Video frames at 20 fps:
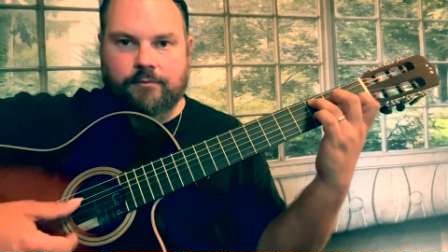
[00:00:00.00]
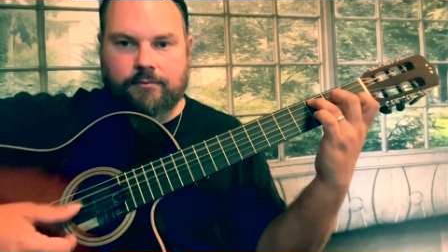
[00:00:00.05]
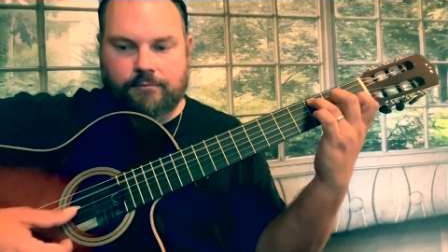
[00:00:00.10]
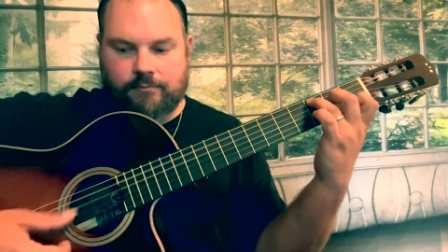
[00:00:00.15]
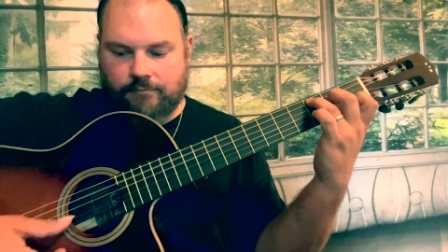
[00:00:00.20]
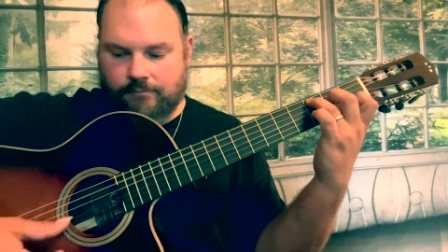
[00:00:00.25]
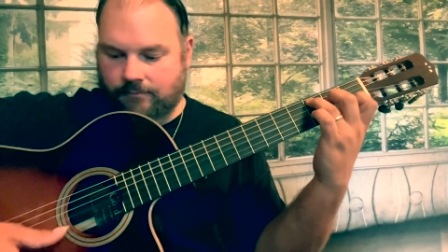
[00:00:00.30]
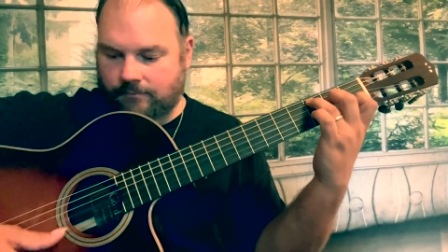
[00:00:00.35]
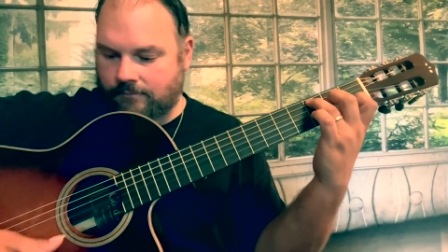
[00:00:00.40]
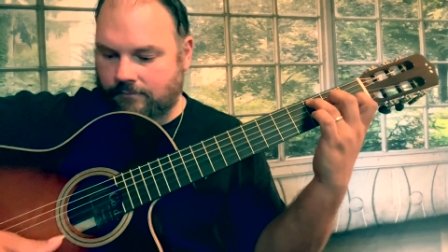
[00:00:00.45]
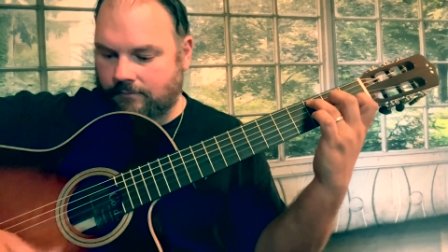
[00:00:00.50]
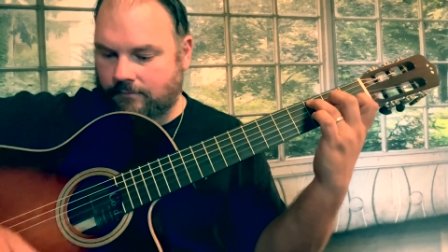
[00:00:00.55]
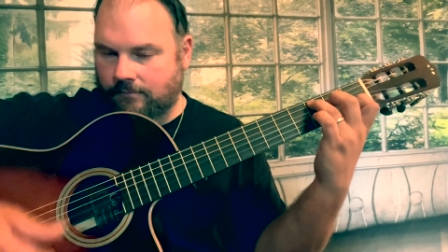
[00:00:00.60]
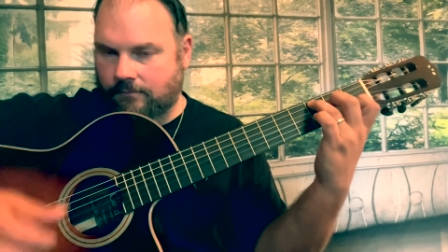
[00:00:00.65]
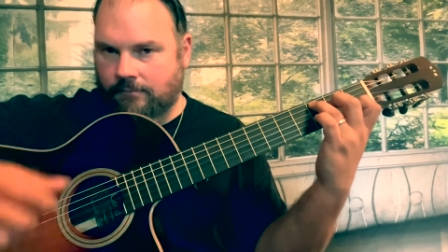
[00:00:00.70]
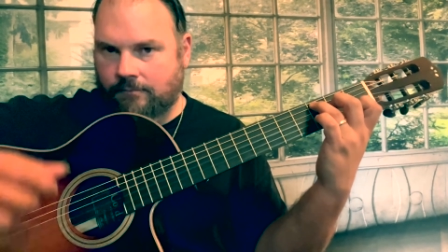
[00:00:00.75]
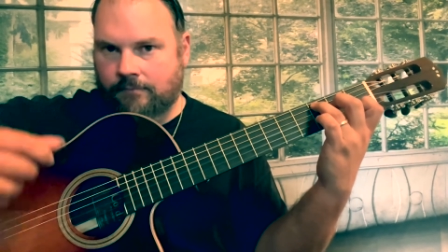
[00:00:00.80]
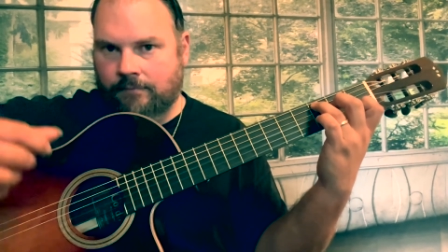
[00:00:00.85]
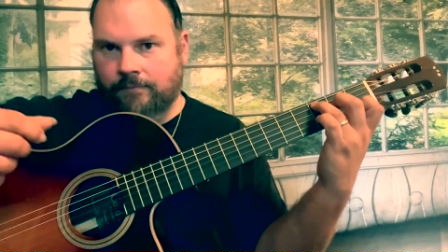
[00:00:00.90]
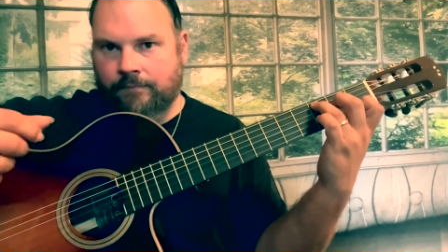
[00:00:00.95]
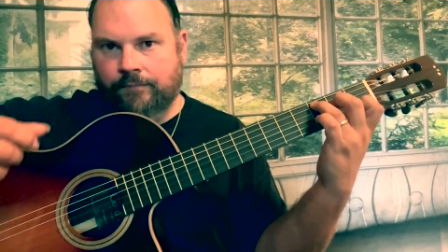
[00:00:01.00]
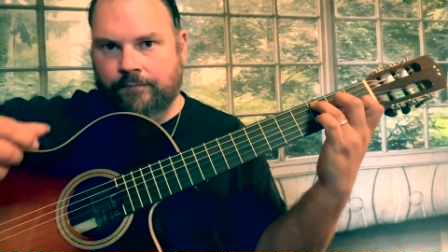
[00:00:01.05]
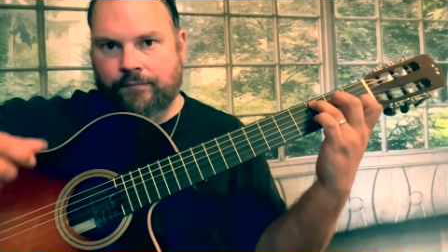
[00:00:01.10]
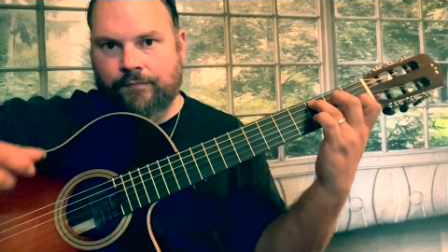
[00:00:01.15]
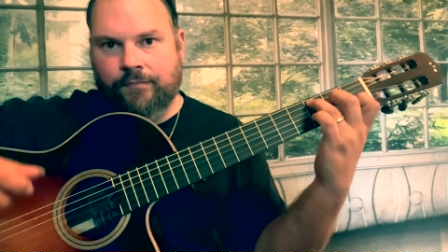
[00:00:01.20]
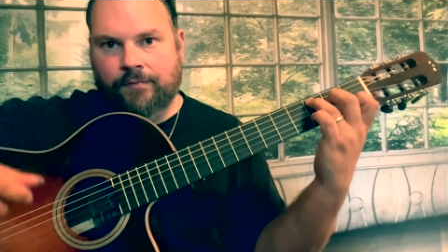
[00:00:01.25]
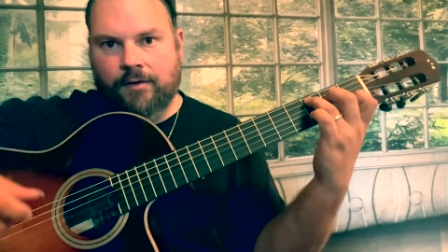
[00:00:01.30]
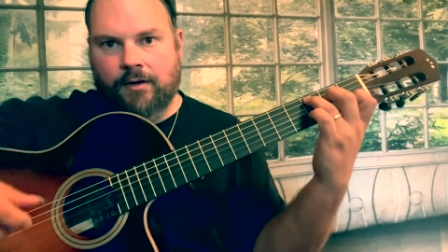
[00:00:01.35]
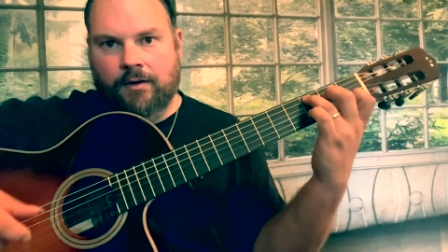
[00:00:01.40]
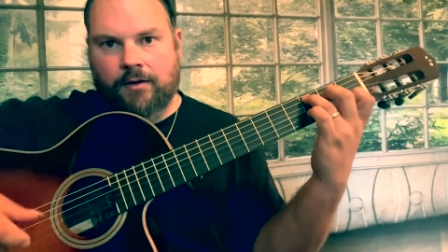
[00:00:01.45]

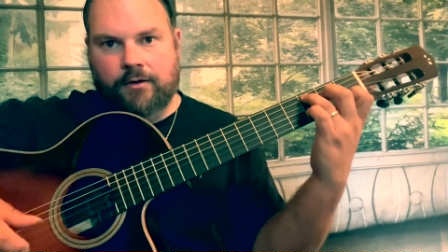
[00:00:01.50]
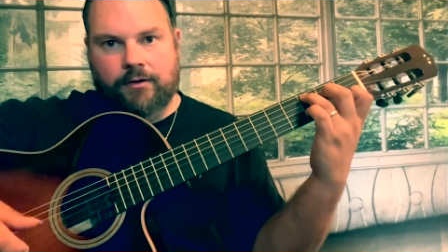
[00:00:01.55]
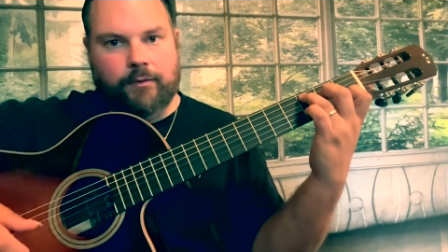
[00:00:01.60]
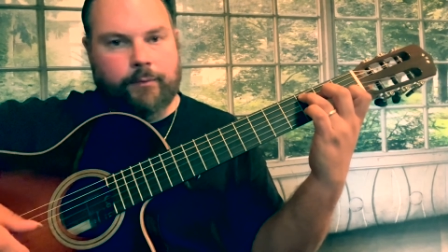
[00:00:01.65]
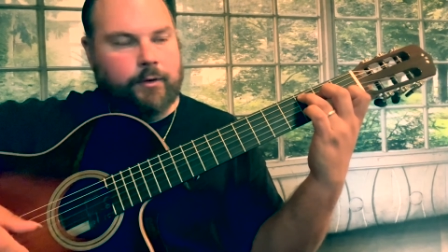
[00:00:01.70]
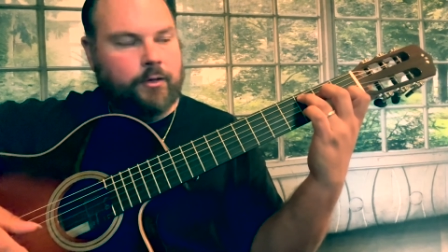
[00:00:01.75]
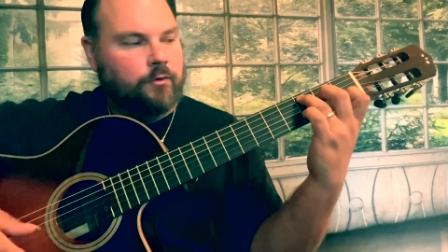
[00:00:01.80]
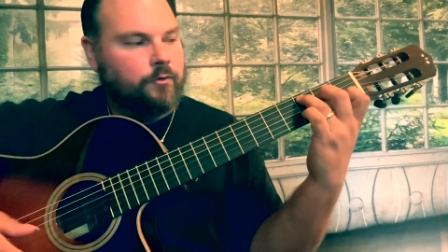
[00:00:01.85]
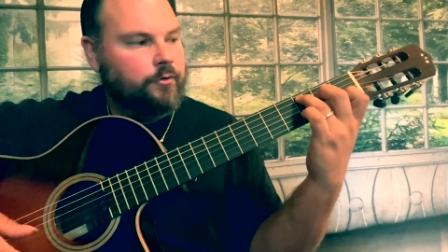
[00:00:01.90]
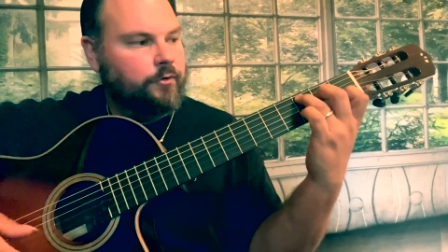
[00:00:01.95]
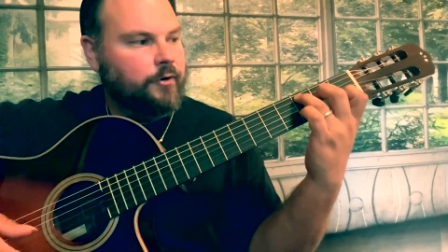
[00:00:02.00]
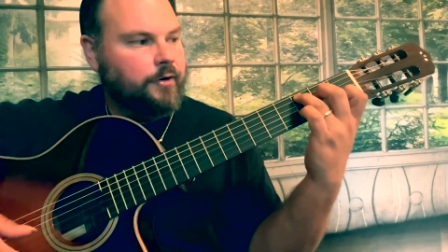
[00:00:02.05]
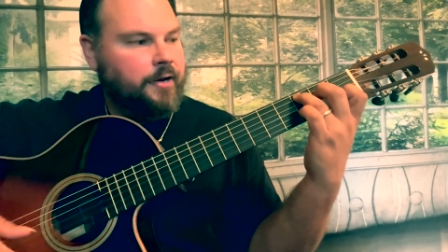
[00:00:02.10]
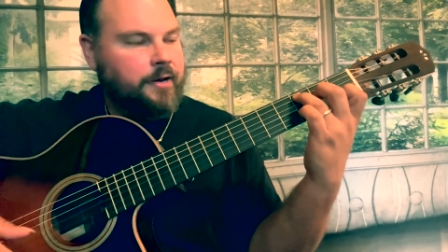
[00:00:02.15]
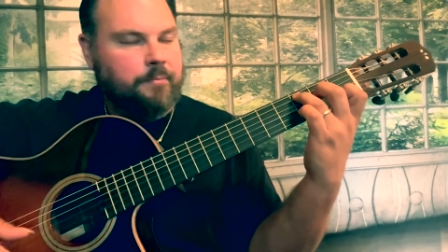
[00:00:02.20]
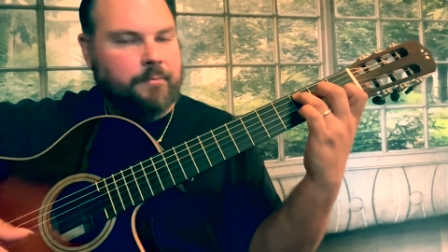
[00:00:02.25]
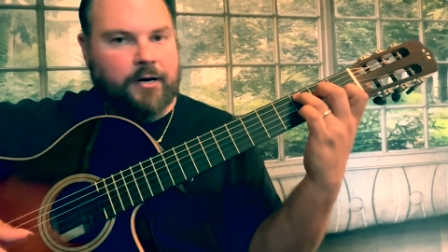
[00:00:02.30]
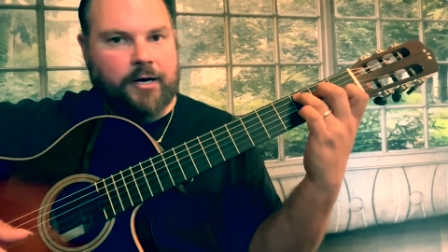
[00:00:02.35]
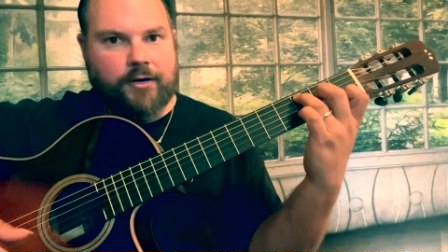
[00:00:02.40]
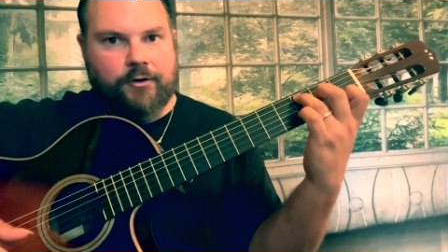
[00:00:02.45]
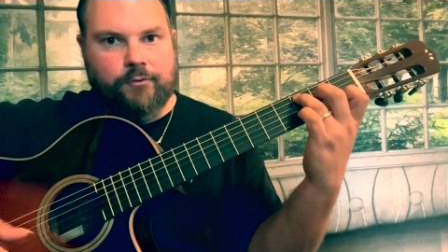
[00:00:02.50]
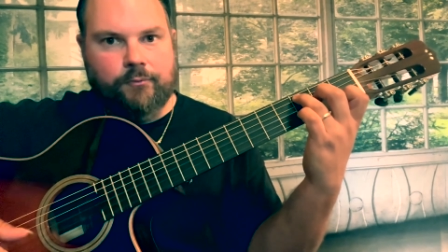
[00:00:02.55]
Then we learned our A minor,